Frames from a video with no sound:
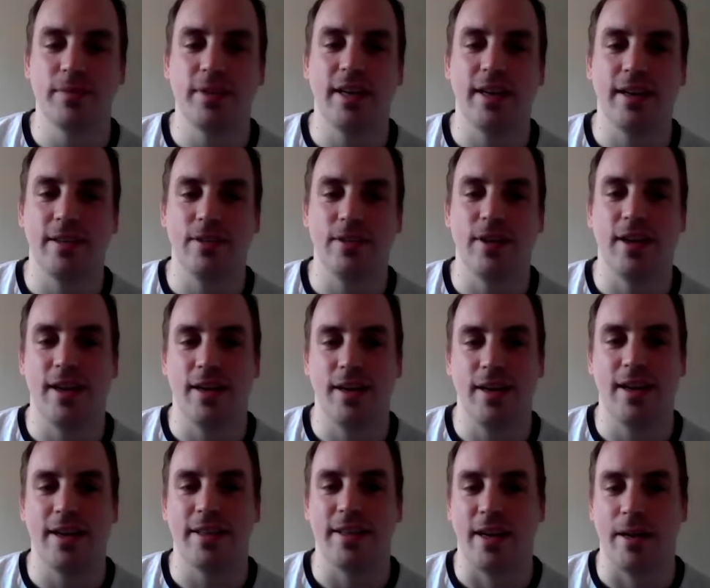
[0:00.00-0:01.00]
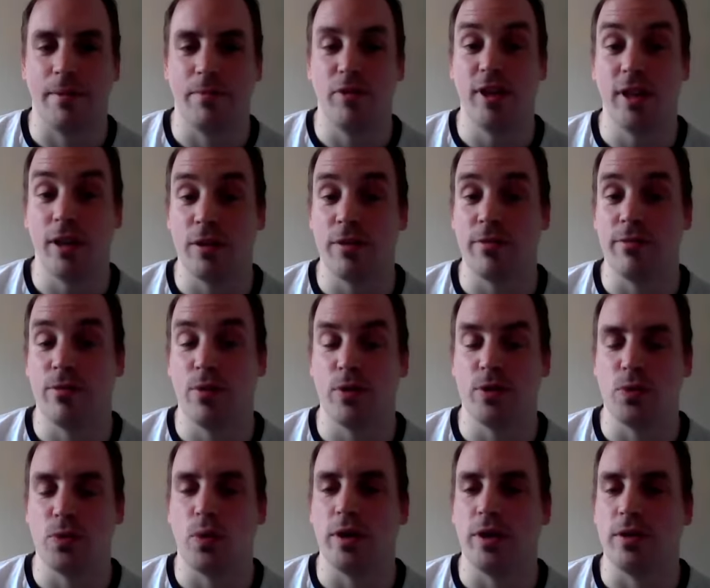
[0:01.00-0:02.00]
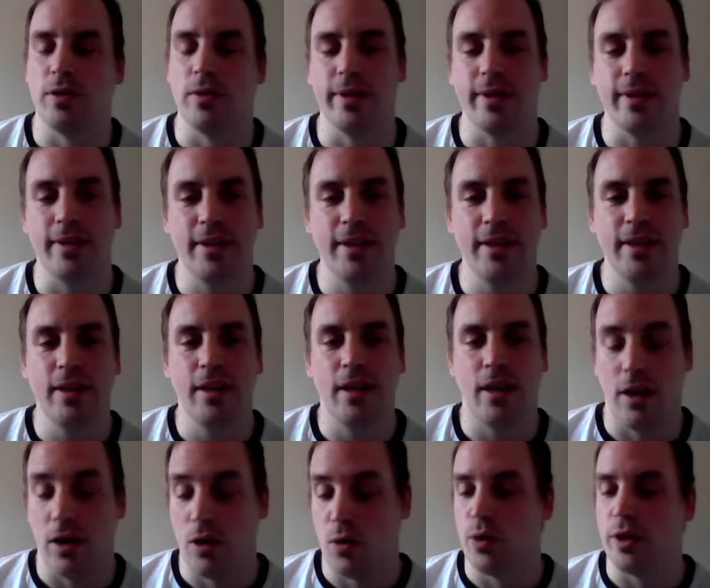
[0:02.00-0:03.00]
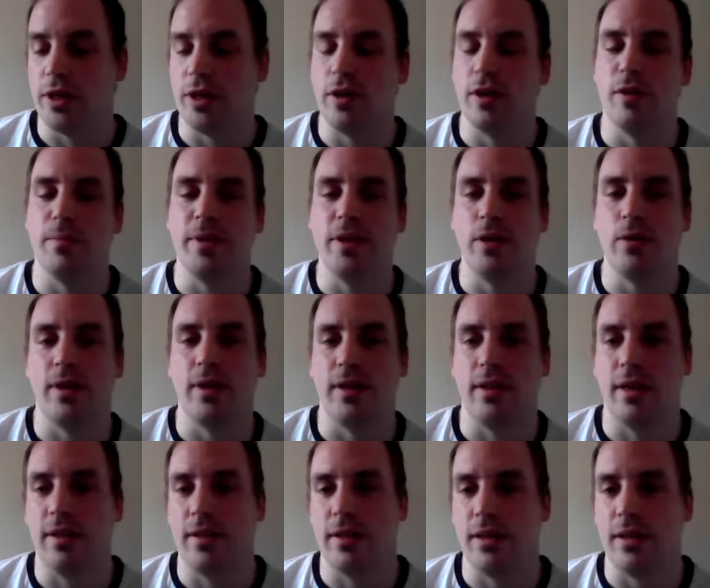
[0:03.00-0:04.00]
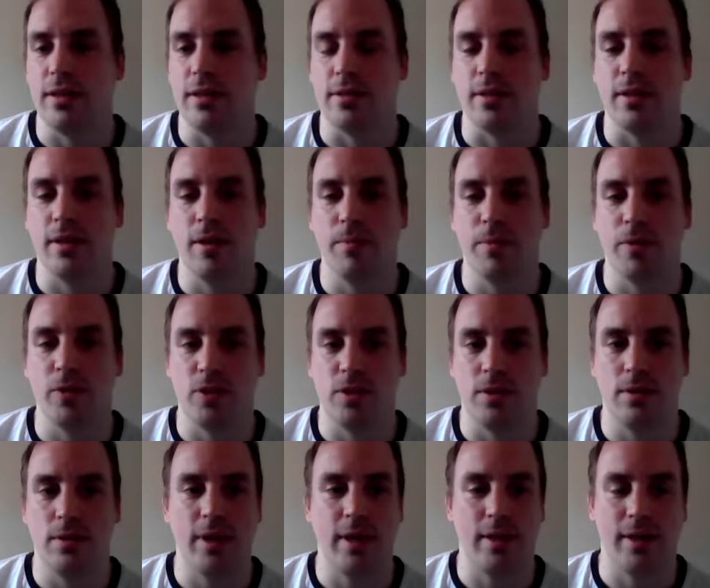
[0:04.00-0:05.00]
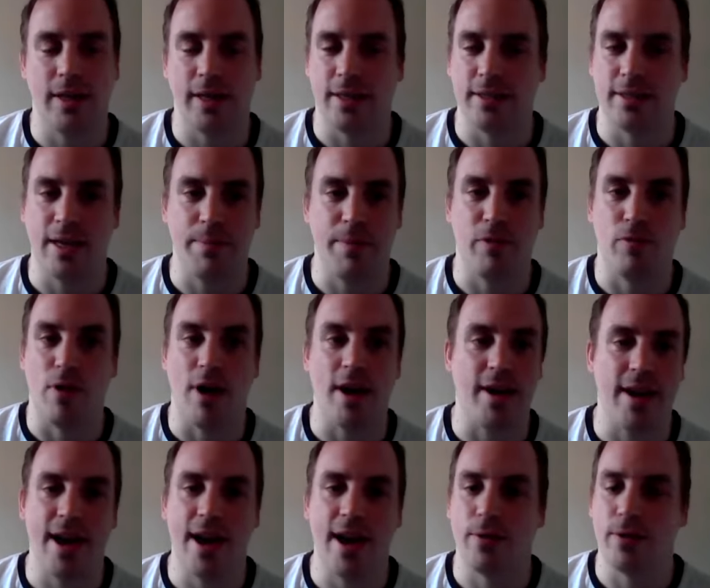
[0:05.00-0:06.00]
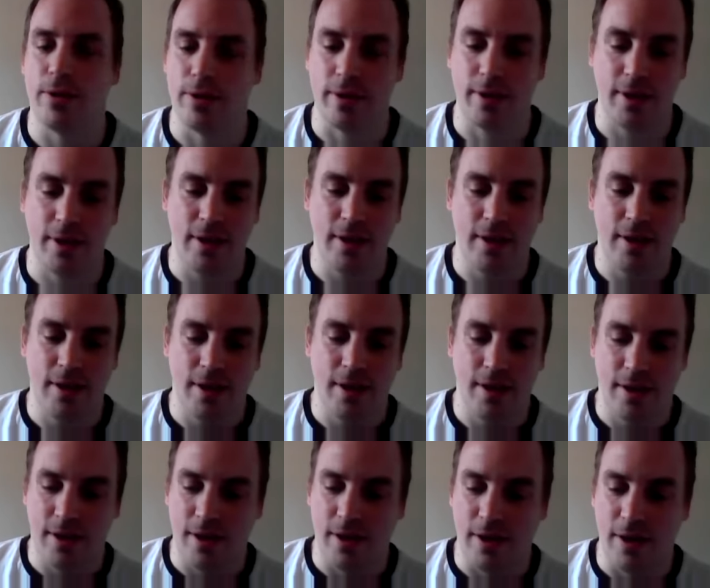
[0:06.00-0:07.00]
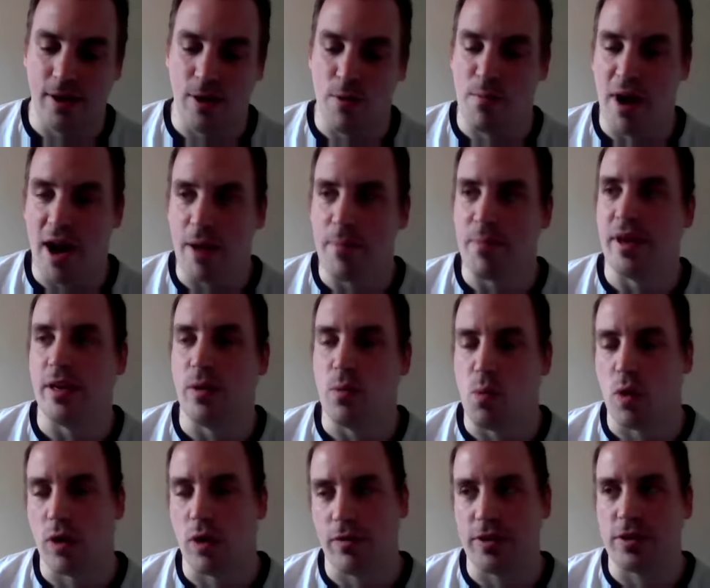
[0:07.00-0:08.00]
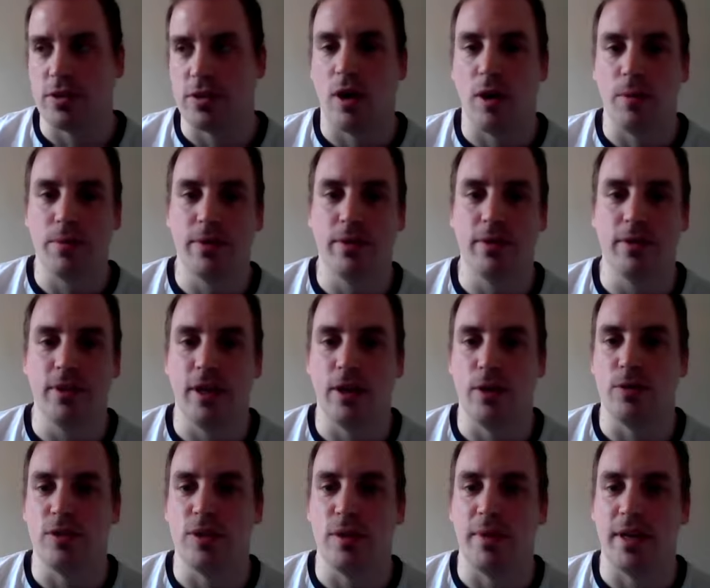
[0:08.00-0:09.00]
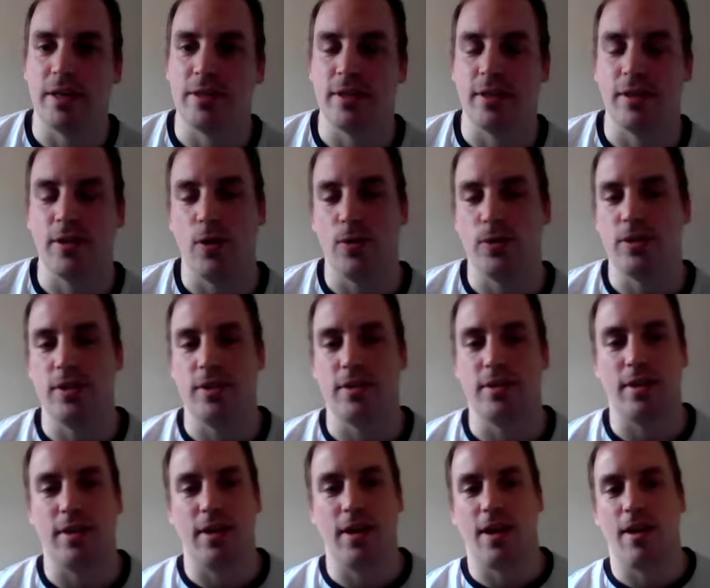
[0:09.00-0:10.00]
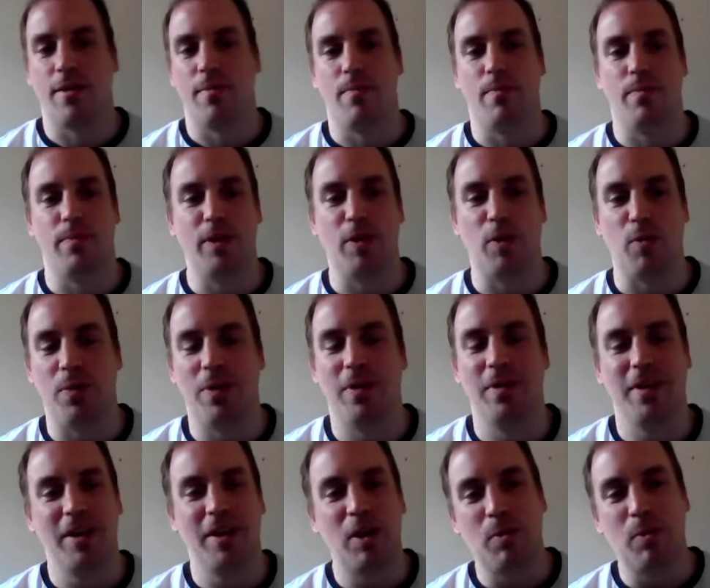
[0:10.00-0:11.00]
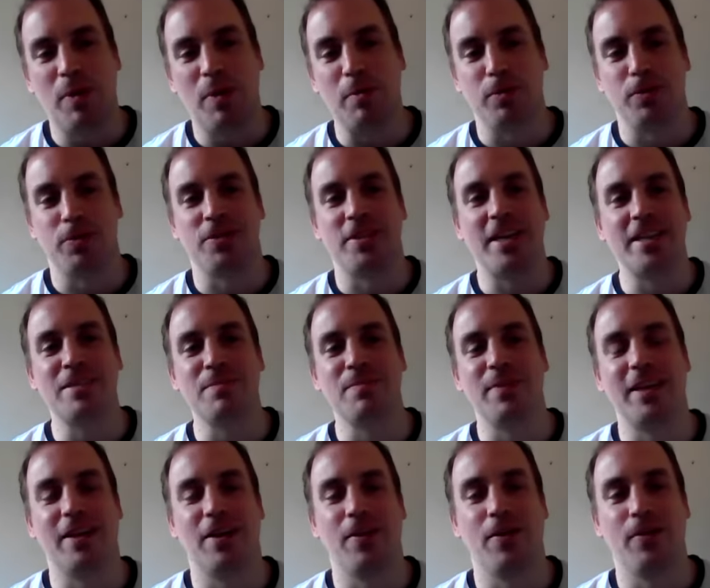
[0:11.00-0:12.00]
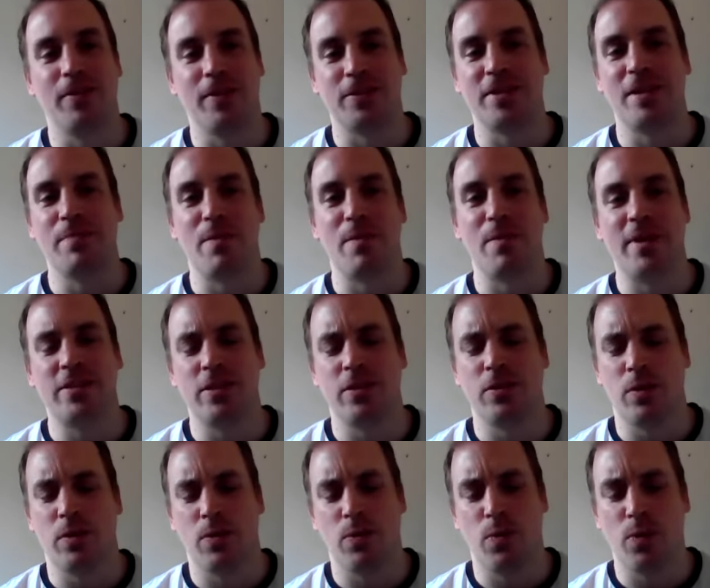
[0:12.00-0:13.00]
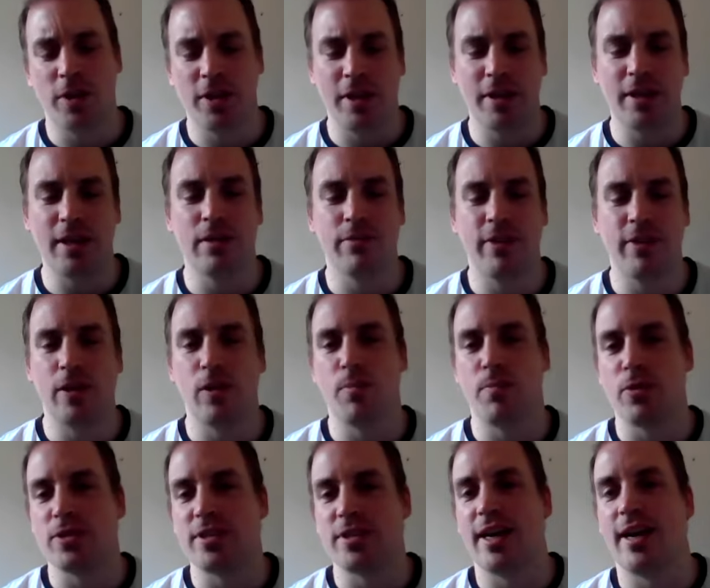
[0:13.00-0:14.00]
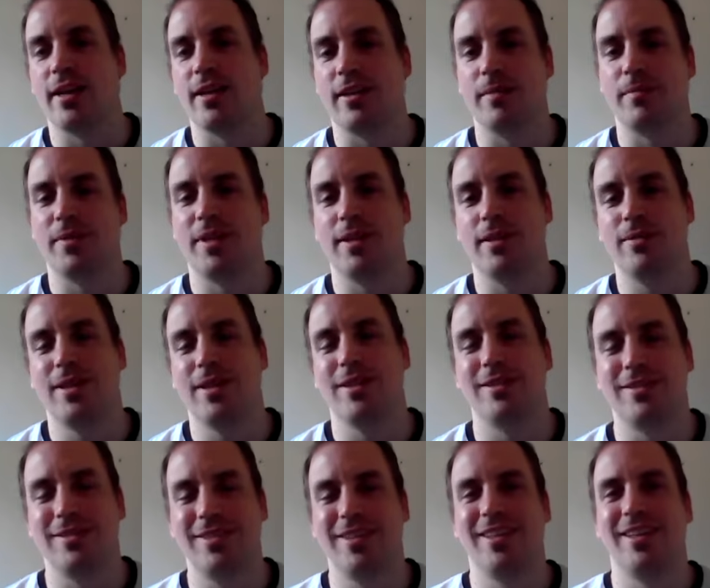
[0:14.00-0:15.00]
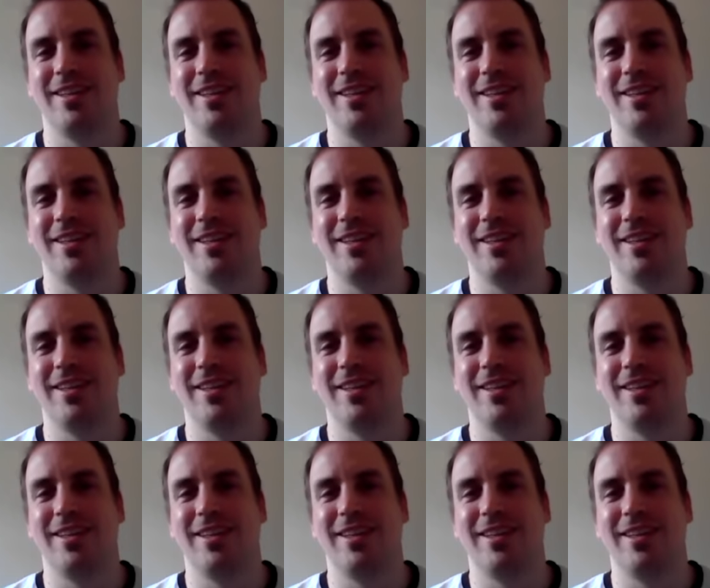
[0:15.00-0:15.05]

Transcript: Yeah, no, I like that. I'm really looking forward to what you're doing, or what you're going to be doing in the years to come. Because, like I say, I mean, right now you know, in my opinion, one of the top, you know, gymnastic coaches. You know, people will say to me, you know, they'll send me a message, you know, what do you think of Vito Portal? And I'm like, well,